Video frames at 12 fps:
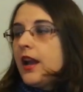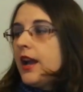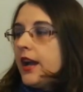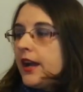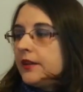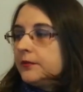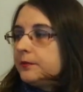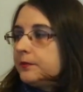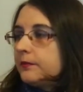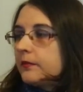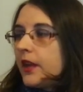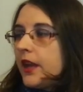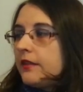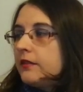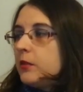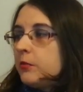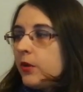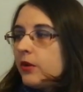And
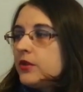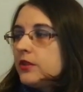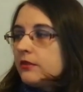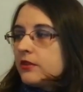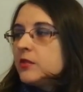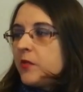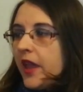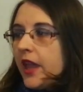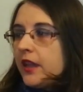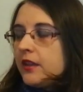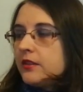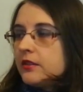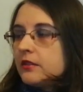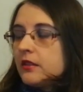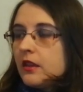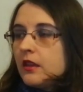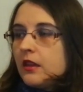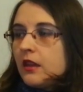the personal space
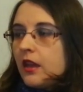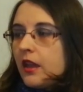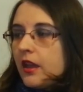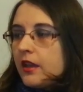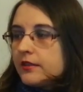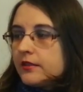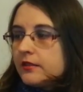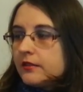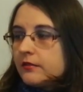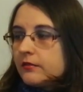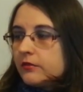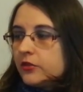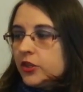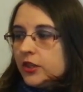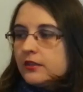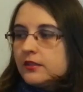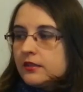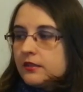is
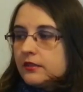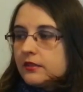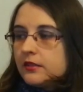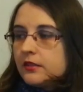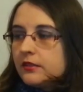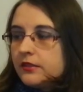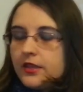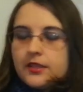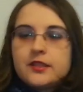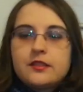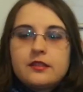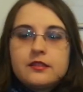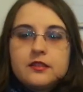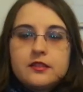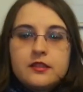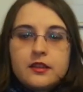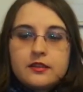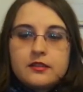just distance
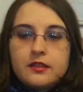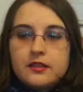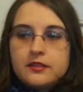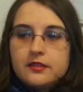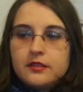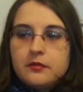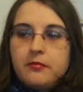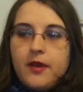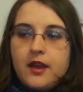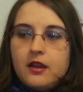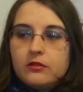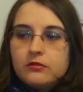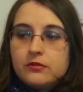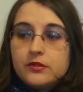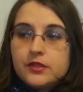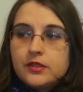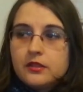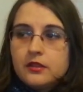that is
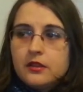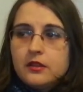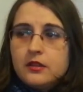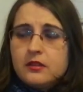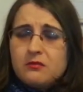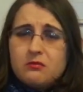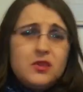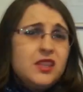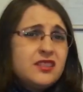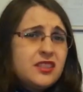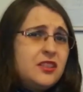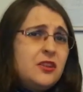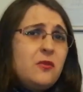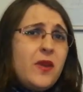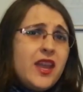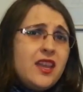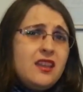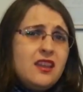about meter
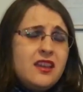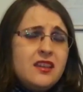away